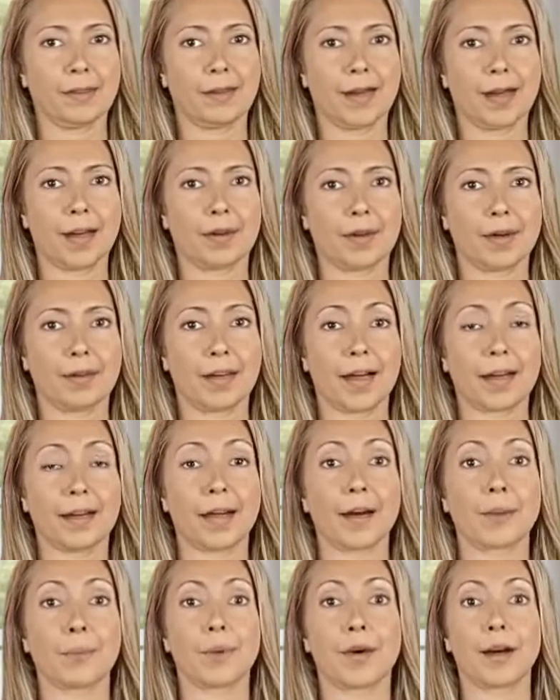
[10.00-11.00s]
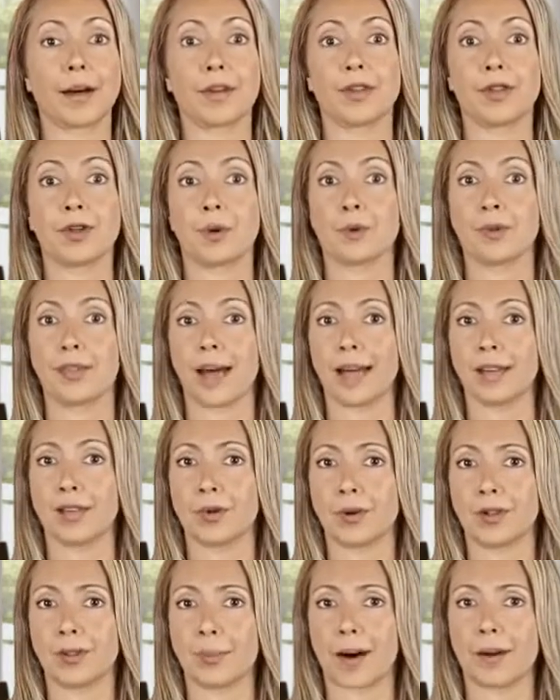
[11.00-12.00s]
Even though they approach old
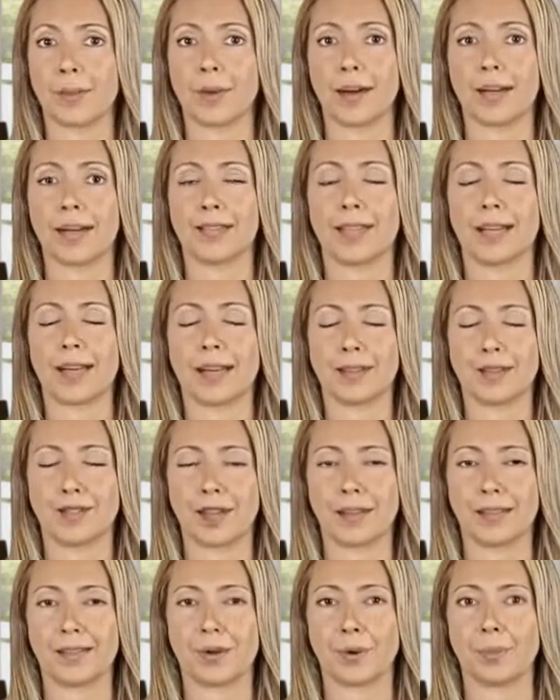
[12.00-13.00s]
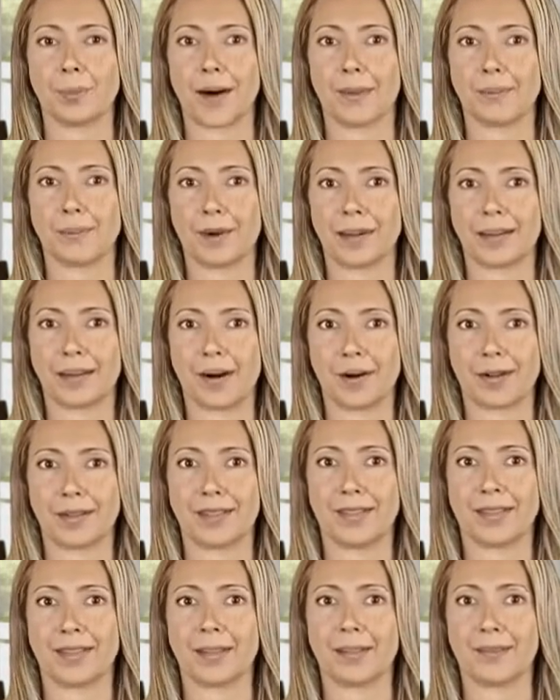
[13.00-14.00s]
age with mobility issues or memory loss,
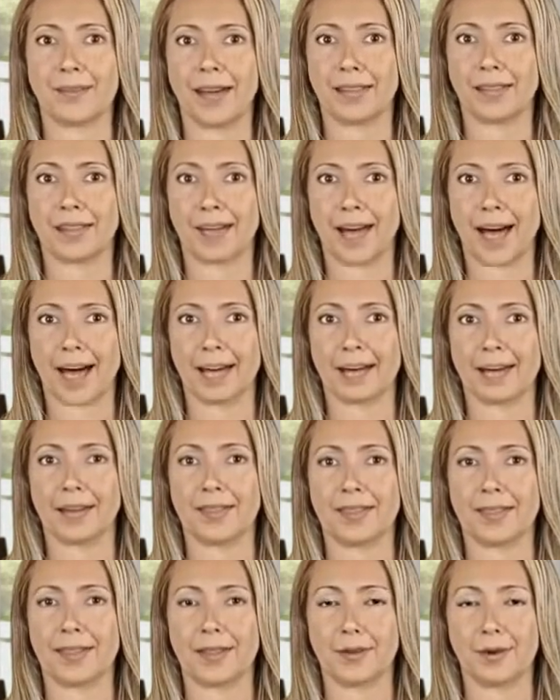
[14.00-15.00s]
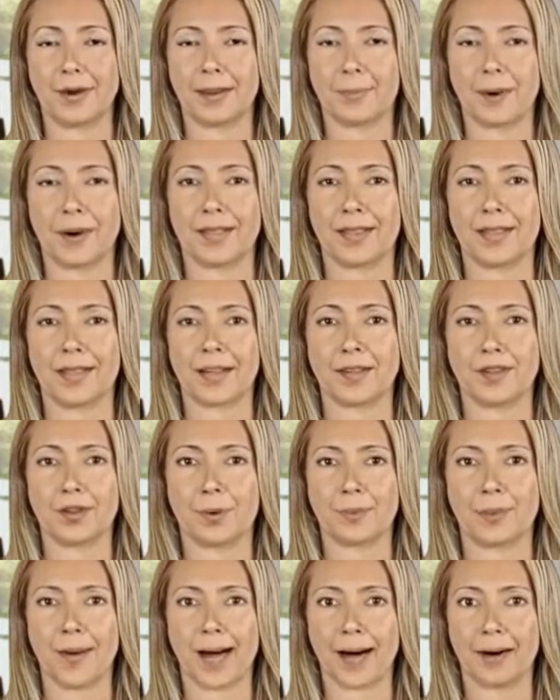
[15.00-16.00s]
they delay considering
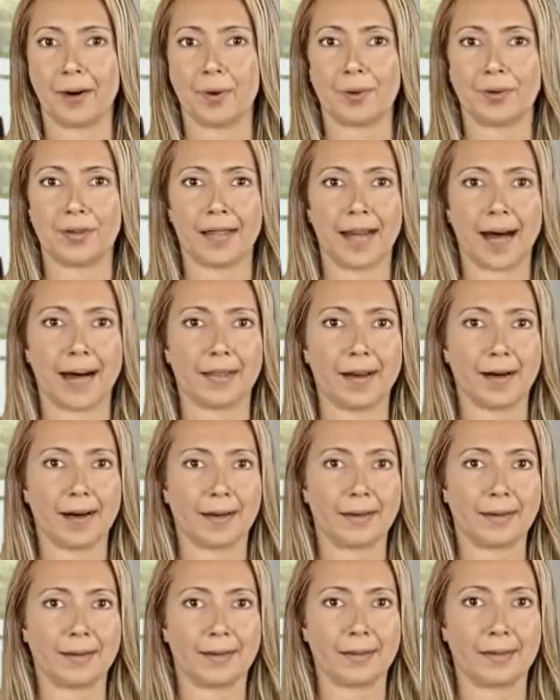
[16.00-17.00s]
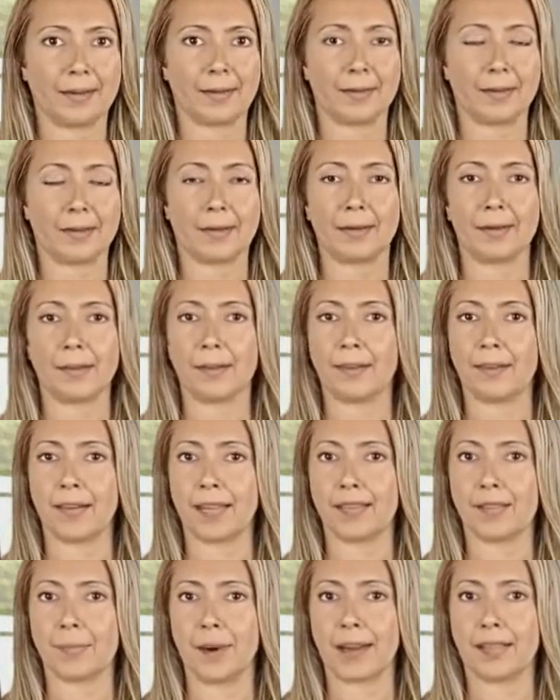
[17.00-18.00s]
residential care altogether.
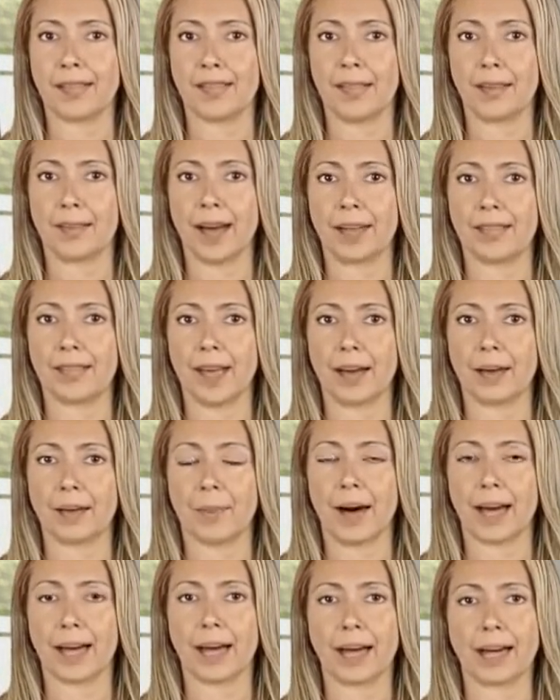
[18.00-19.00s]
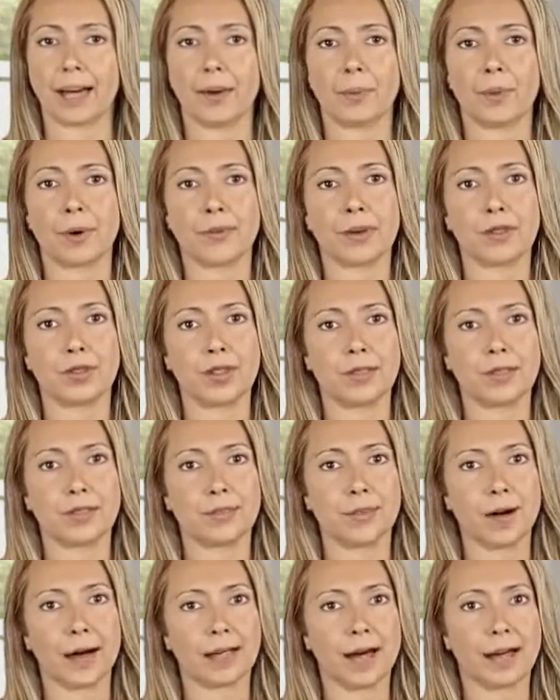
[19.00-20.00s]
This means that they don't make any
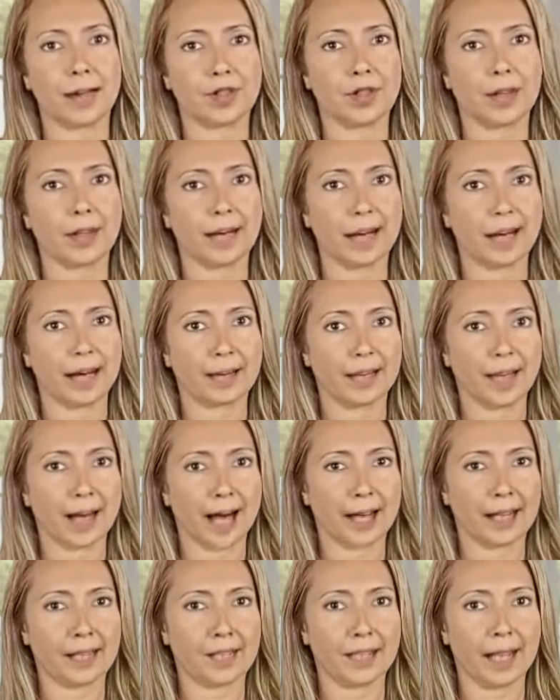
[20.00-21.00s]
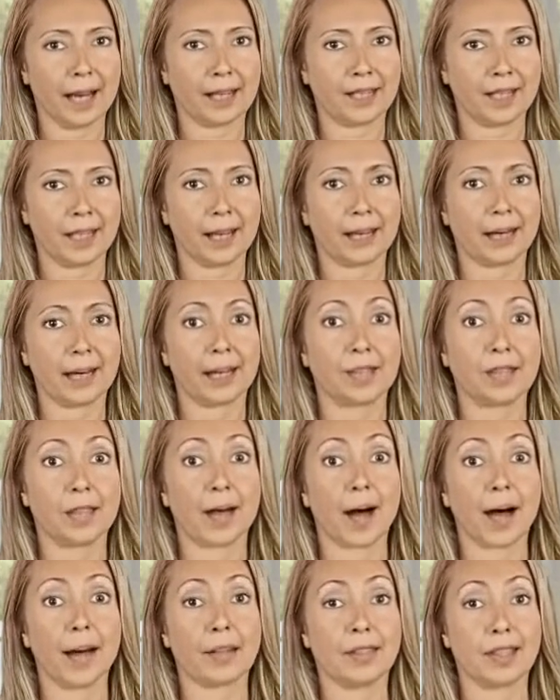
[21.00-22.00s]
provisions financially in case they do need
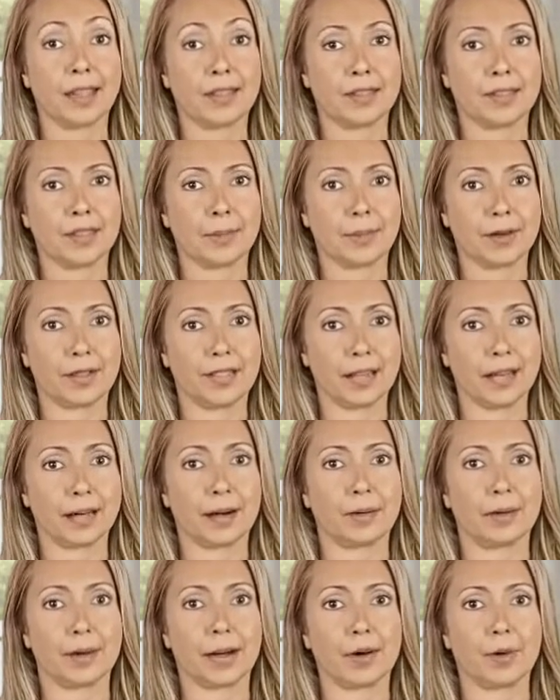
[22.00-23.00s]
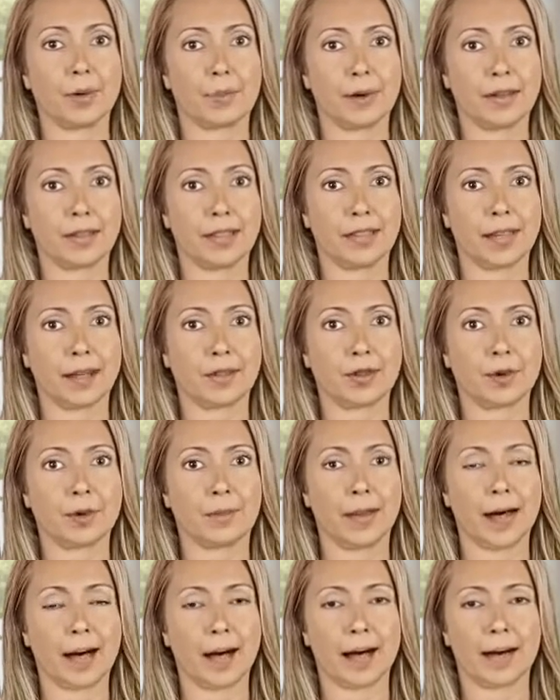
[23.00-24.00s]
to access domiciliary or
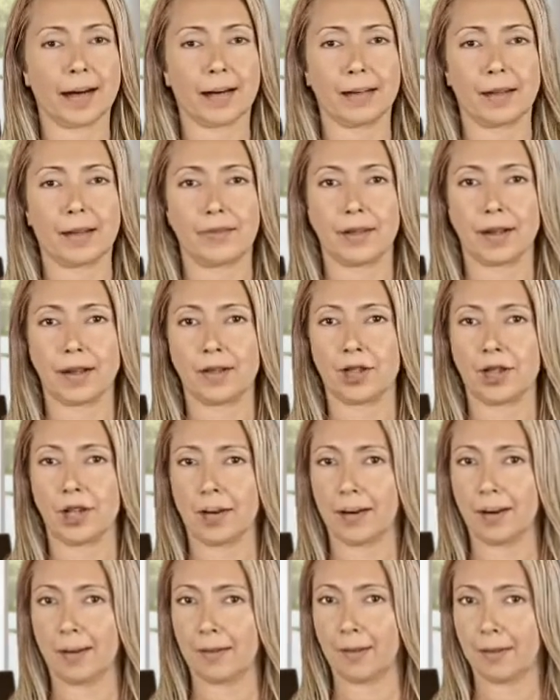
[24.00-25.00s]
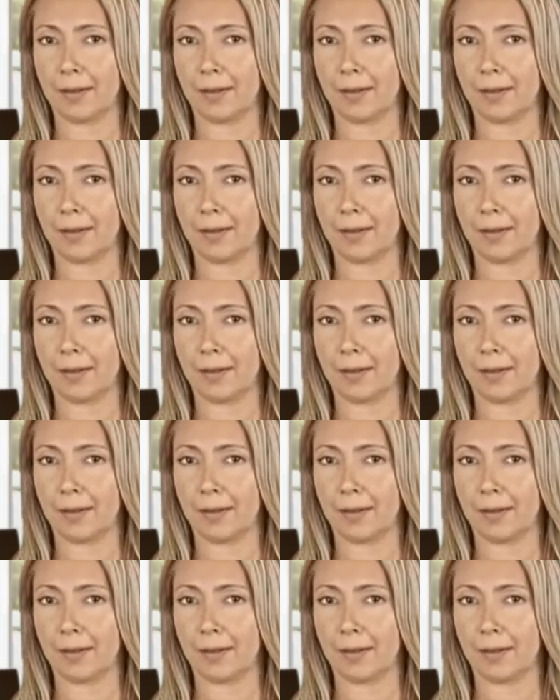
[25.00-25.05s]
residential care in the future.